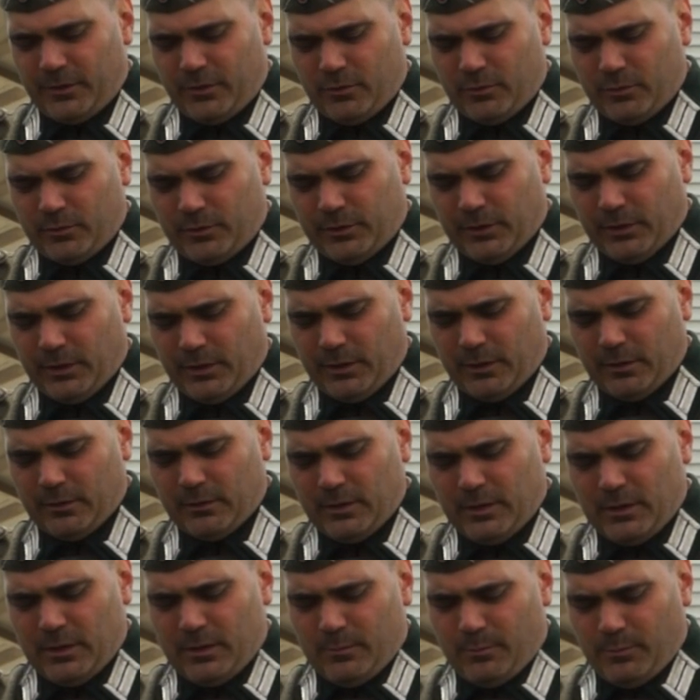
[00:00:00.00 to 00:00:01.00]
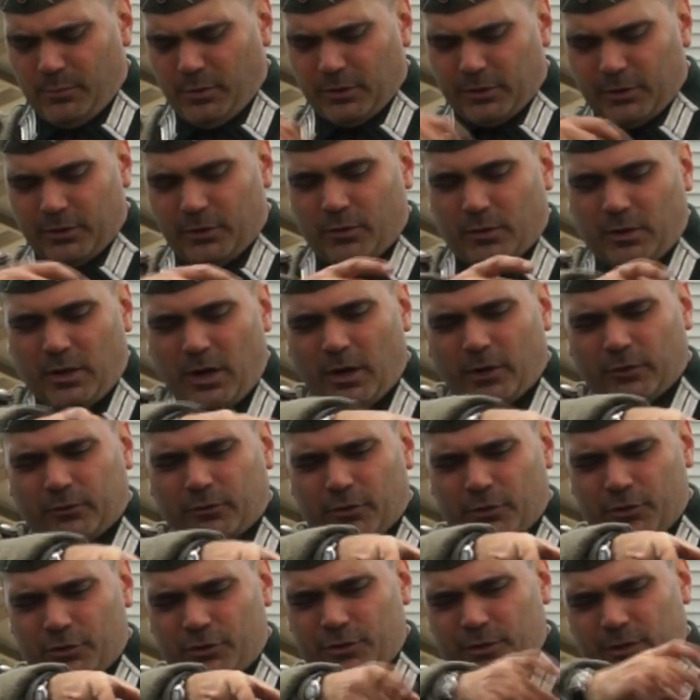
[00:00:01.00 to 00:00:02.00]
You would put a new
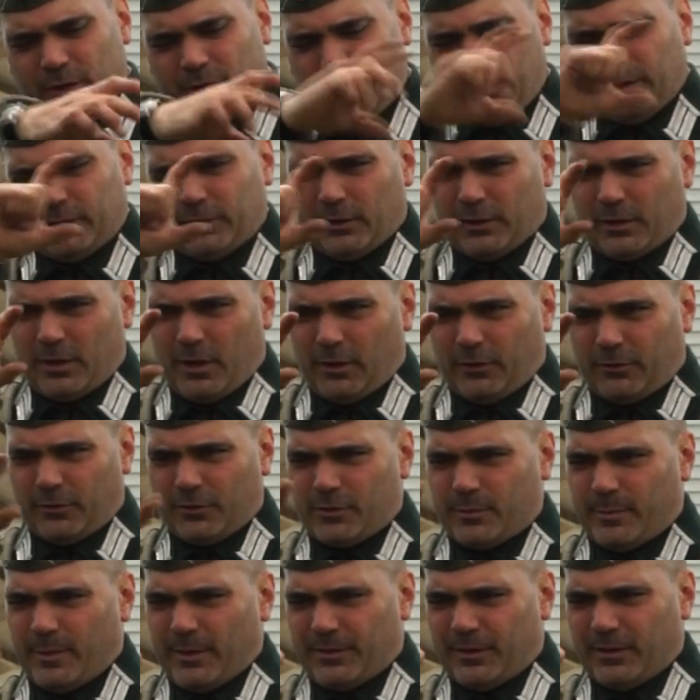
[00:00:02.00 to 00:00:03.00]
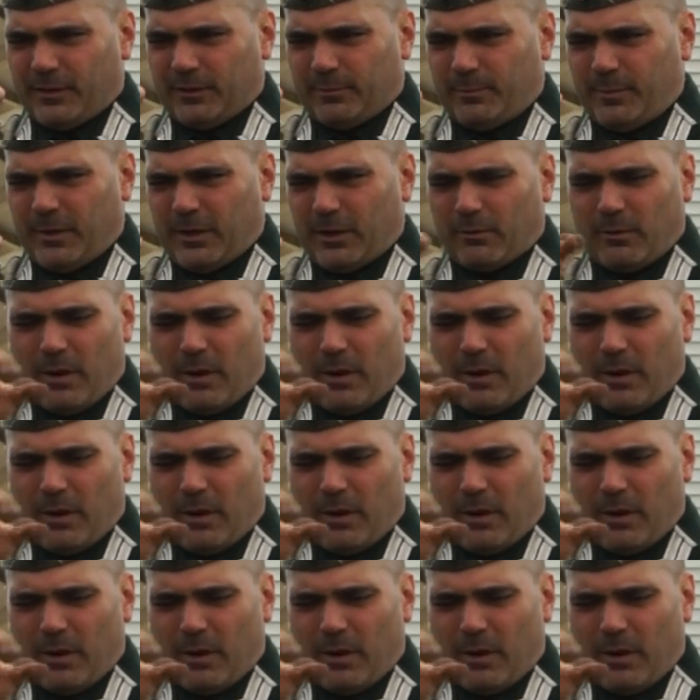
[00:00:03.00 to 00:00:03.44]
cartridge. It's a cartridge about this big